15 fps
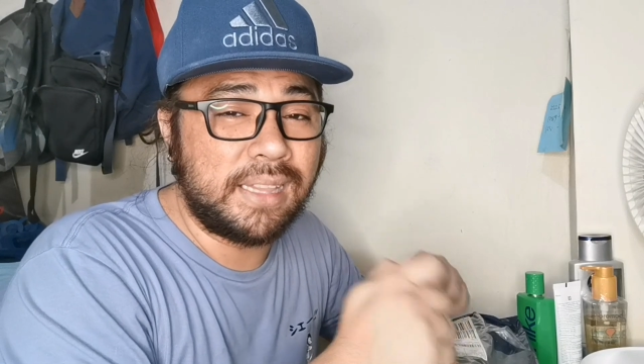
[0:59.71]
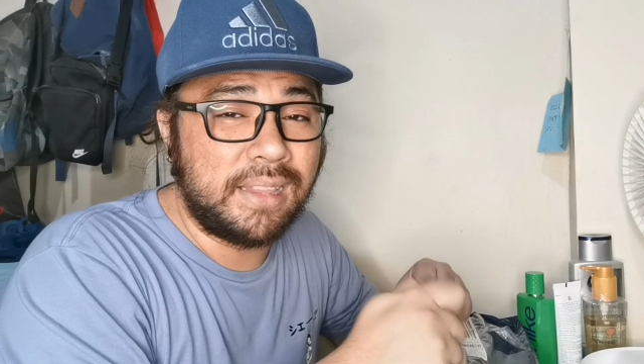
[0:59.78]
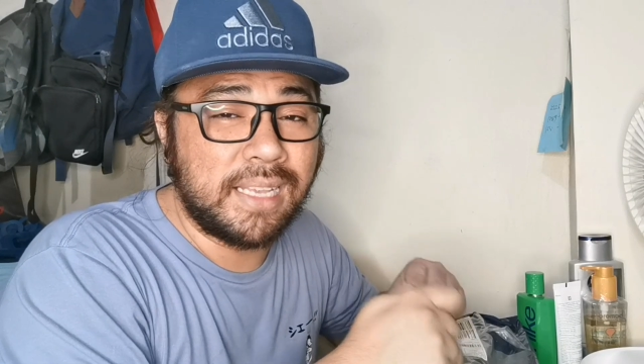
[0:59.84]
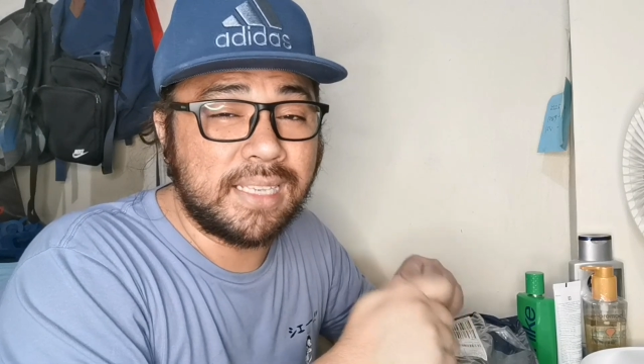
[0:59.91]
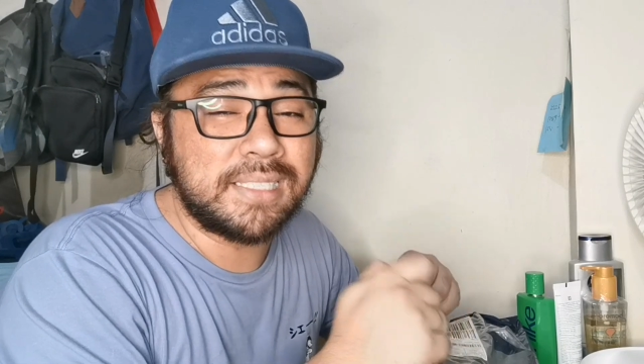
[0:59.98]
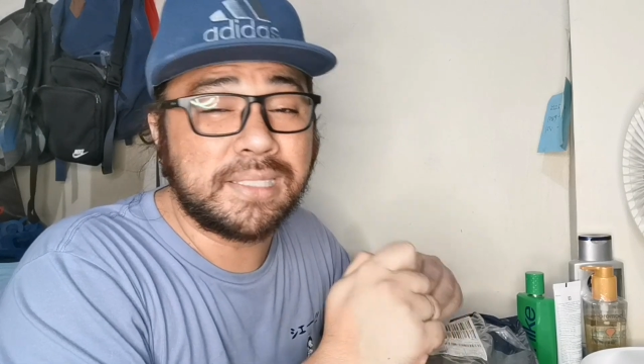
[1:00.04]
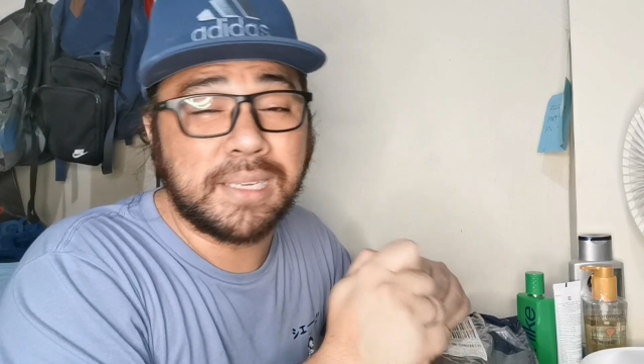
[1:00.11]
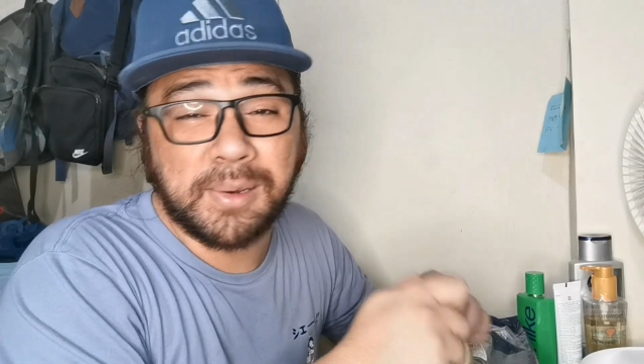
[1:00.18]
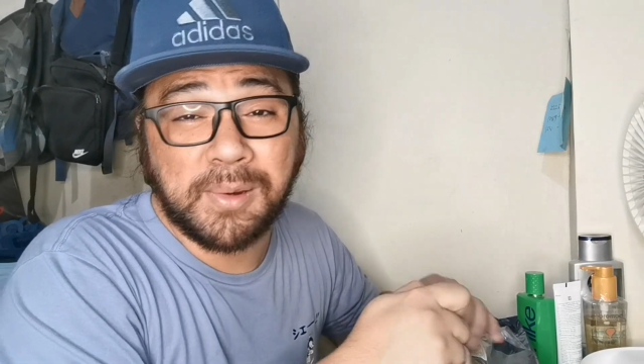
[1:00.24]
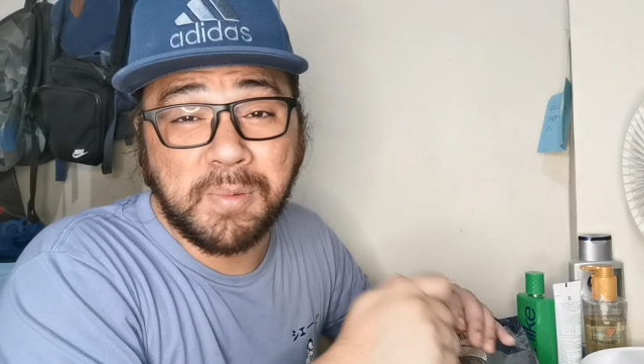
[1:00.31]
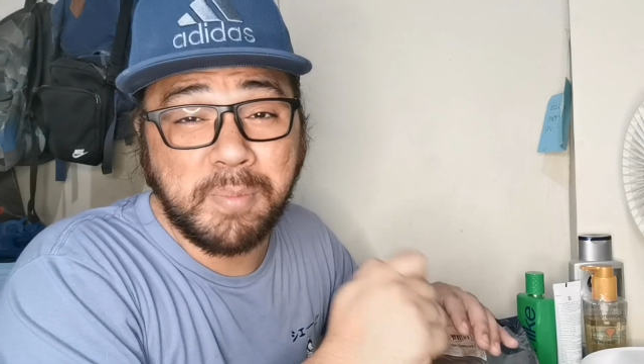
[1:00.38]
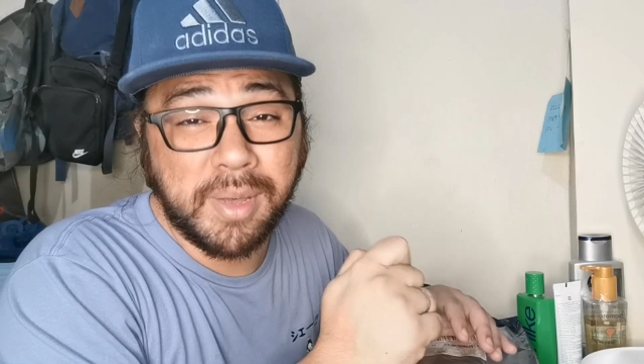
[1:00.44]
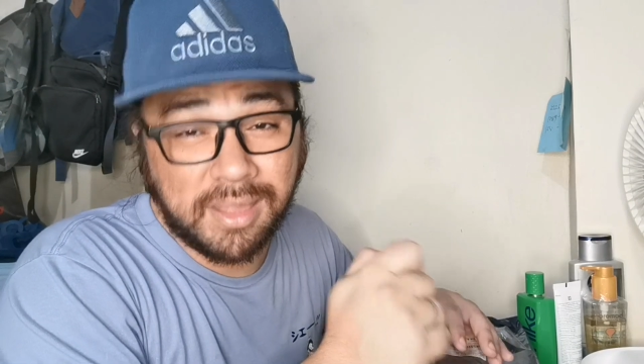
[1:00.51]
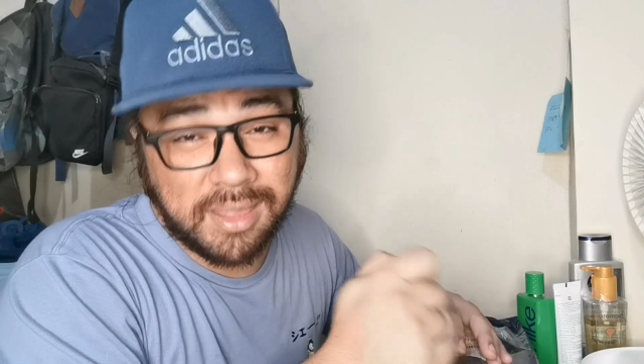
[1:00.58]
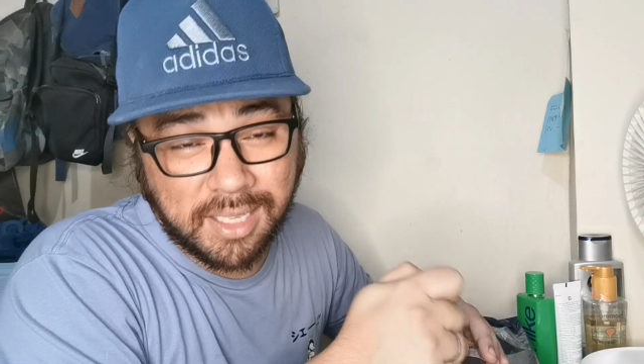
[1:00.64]
unless
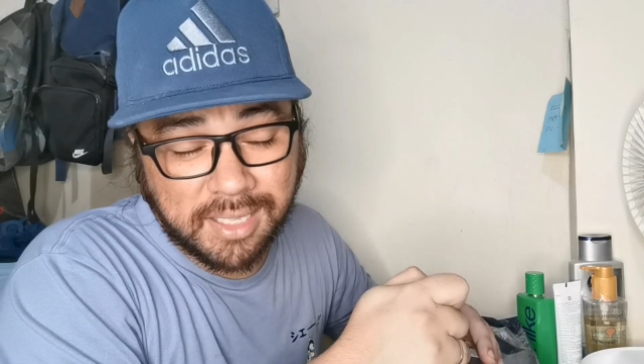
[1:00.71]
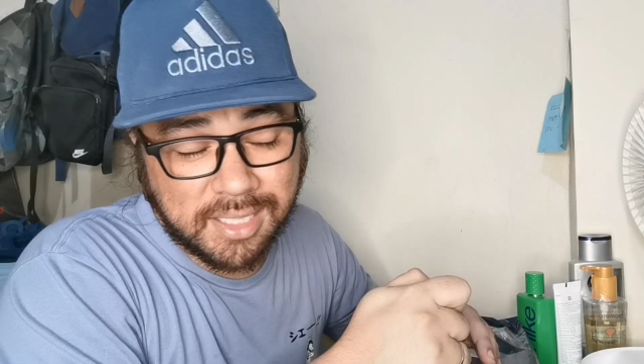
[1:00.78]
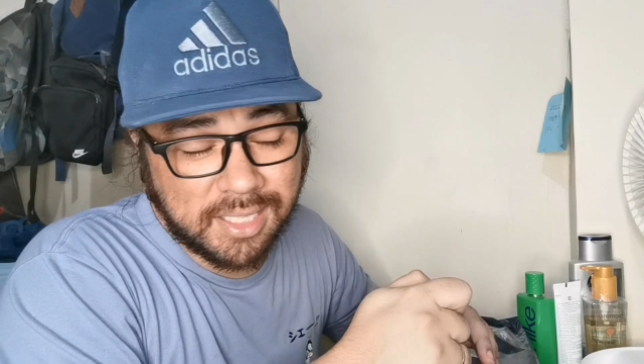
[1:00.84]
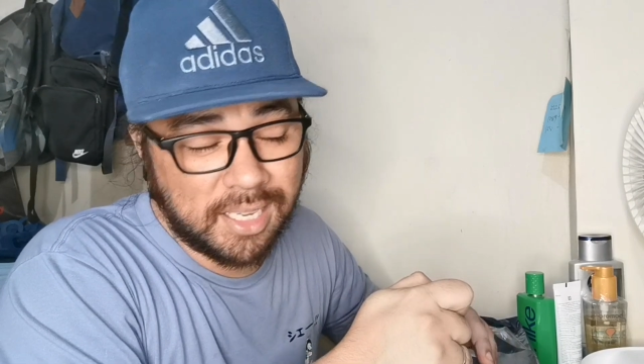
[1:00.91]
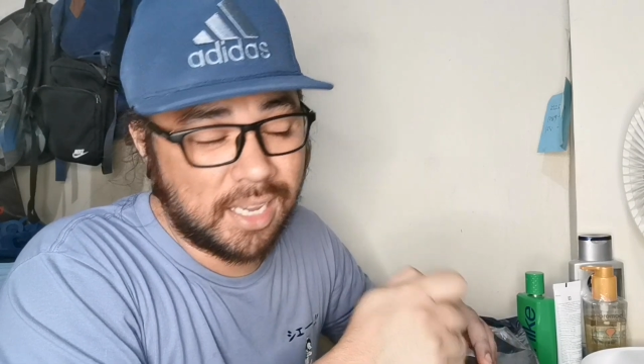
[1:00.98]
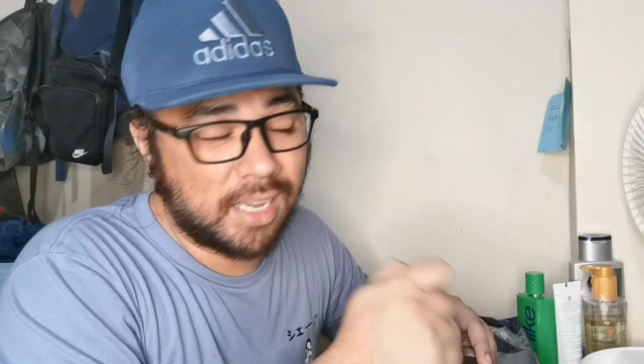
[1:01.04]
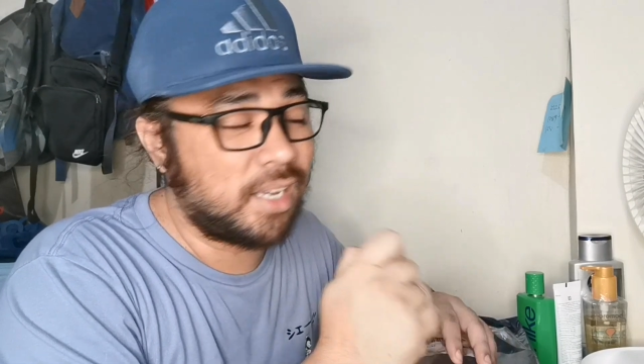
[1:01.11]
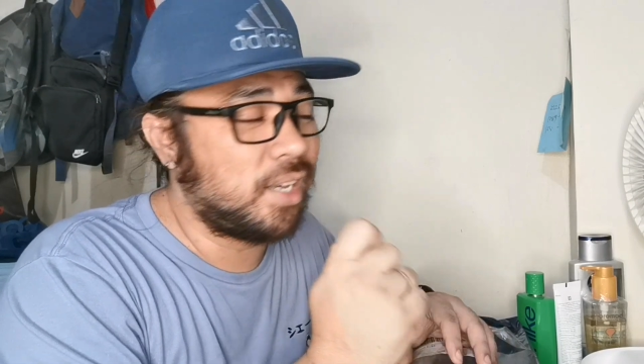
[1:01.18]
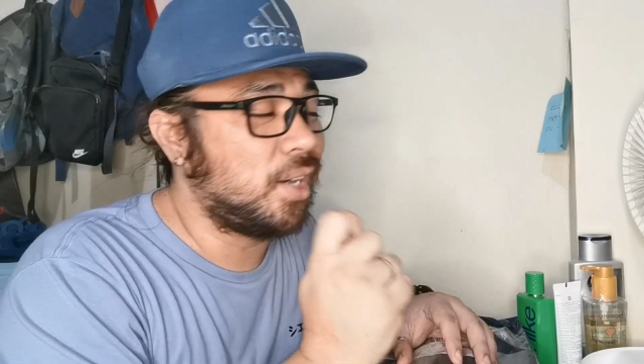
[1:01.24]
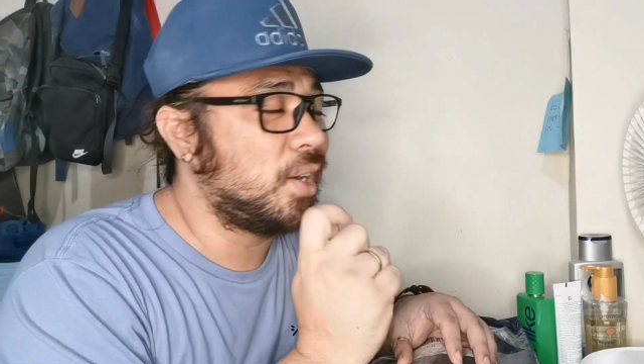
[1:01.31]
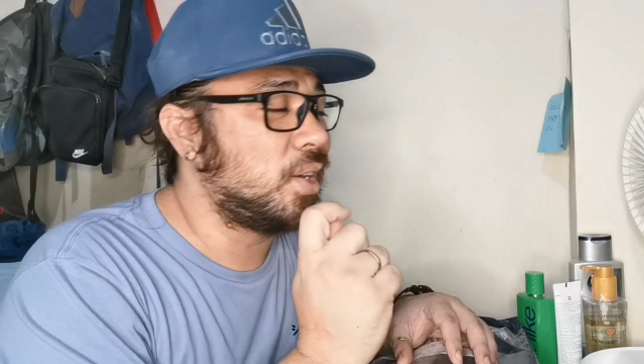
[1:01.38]
recommended siya.